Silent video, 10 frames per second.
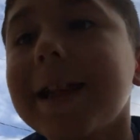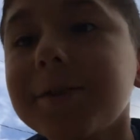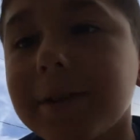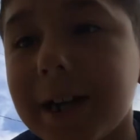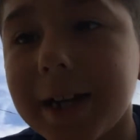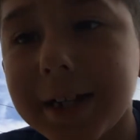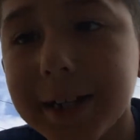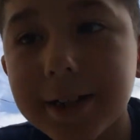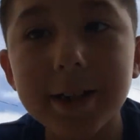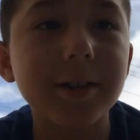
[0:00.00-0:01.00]
That's what I
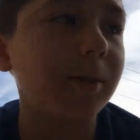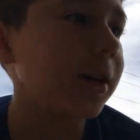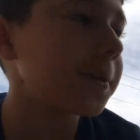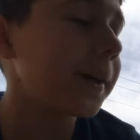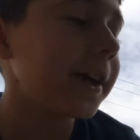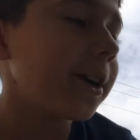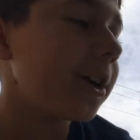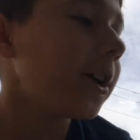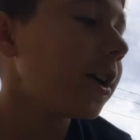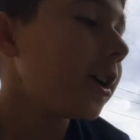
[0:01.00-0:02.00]
did because it works
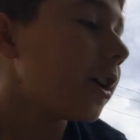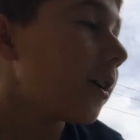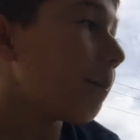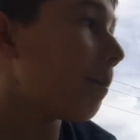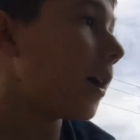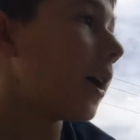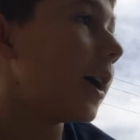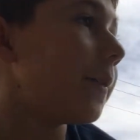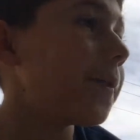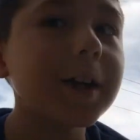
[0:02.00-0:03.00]
better.
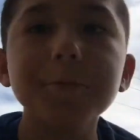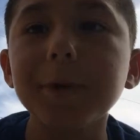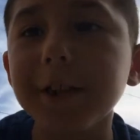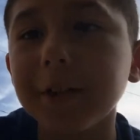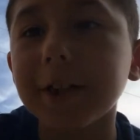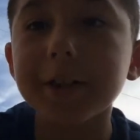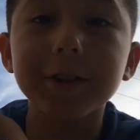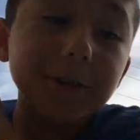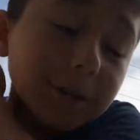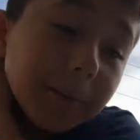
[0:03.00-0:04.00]
But if you guys want, you guys
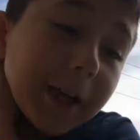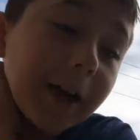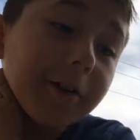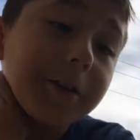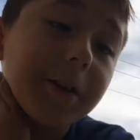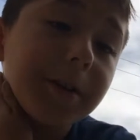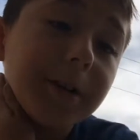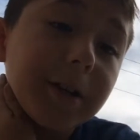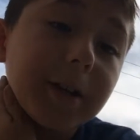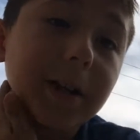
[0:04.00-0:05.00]
can do something else.
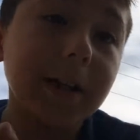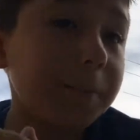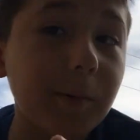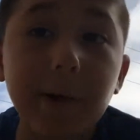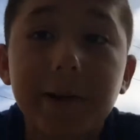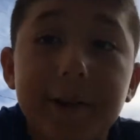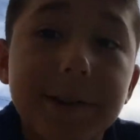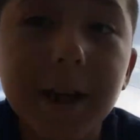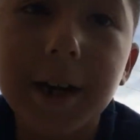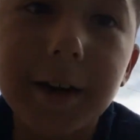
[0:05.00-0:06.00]
Like put water on
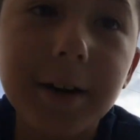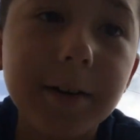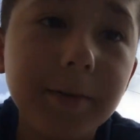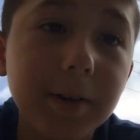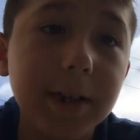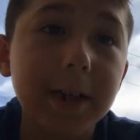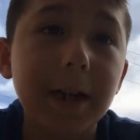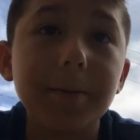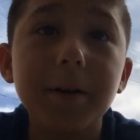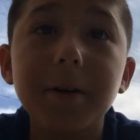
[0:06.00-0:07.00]
the side with like a
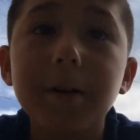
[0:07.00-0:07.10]
cap.